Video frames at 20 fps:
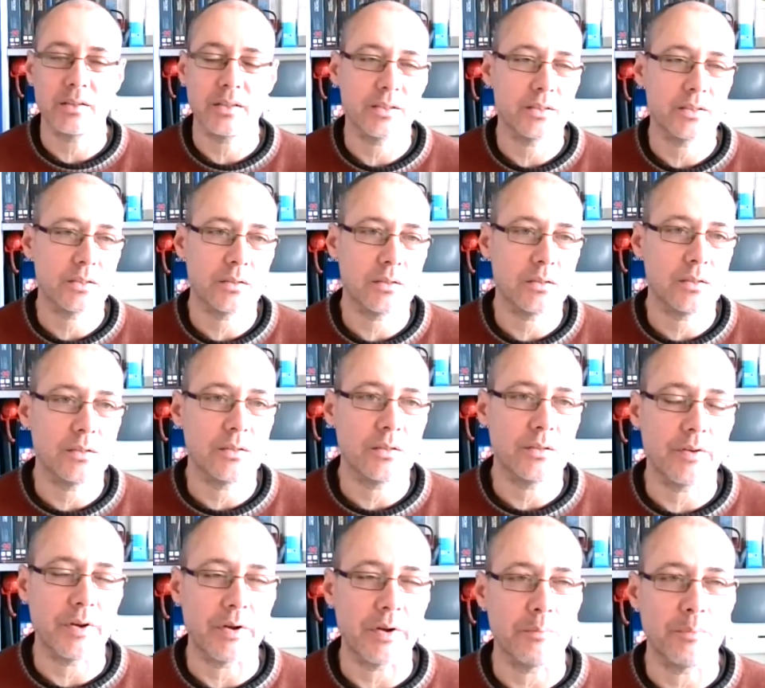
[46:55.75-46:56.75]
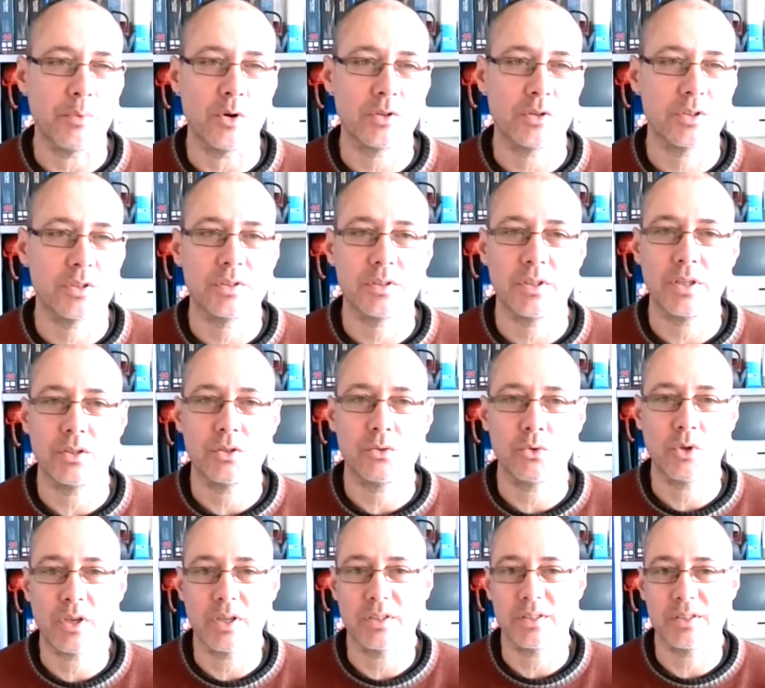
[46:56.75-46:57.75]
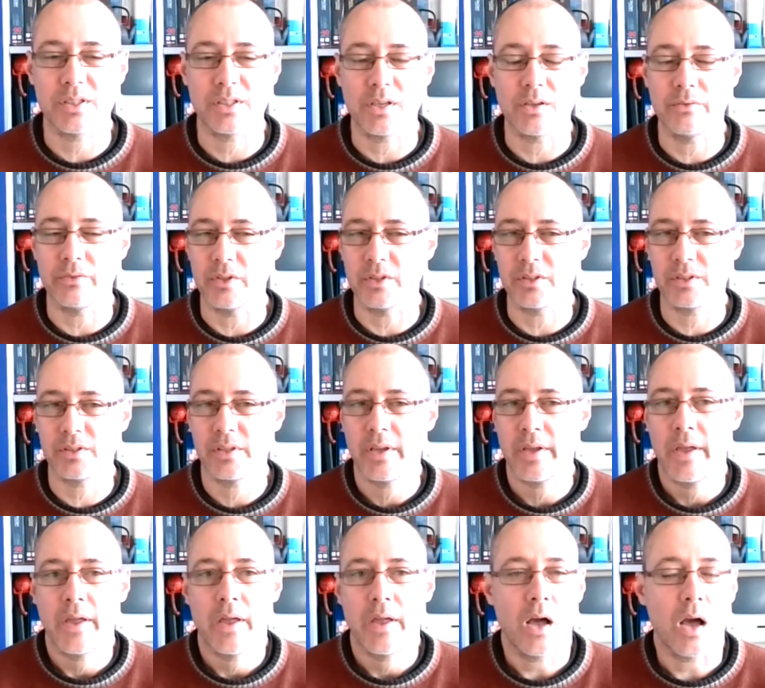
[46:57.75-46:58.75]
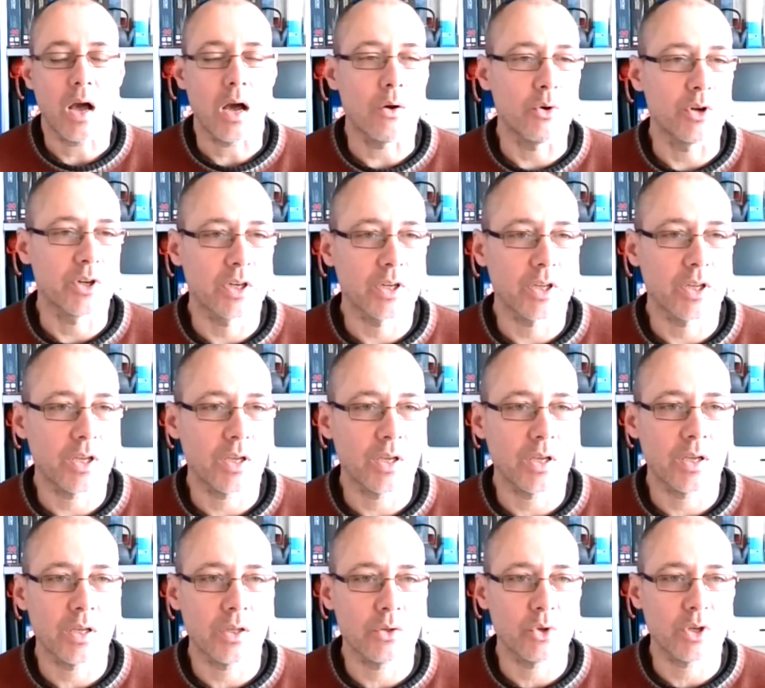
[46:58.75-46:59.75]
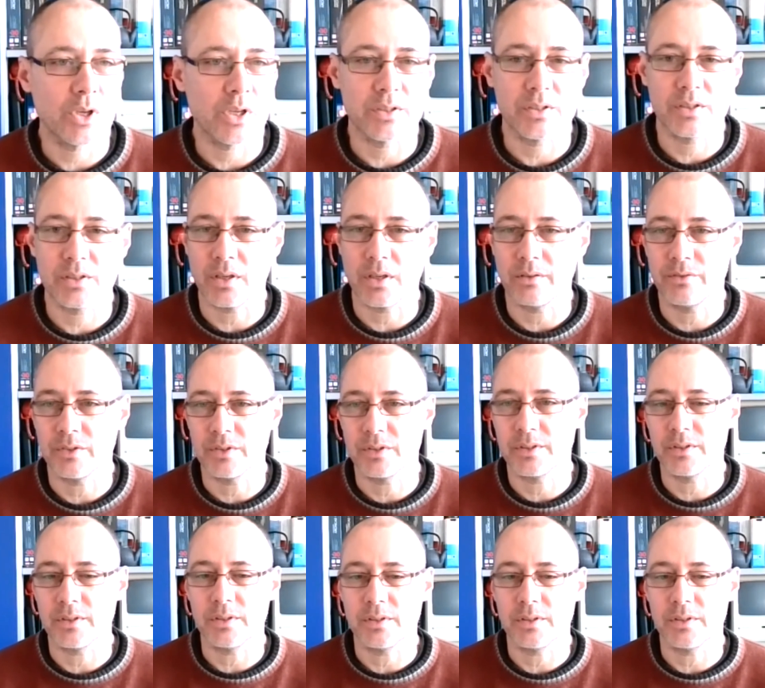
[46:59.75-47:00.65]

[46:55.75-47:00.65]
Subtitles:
It's very important that you can save it hourly. You can save it,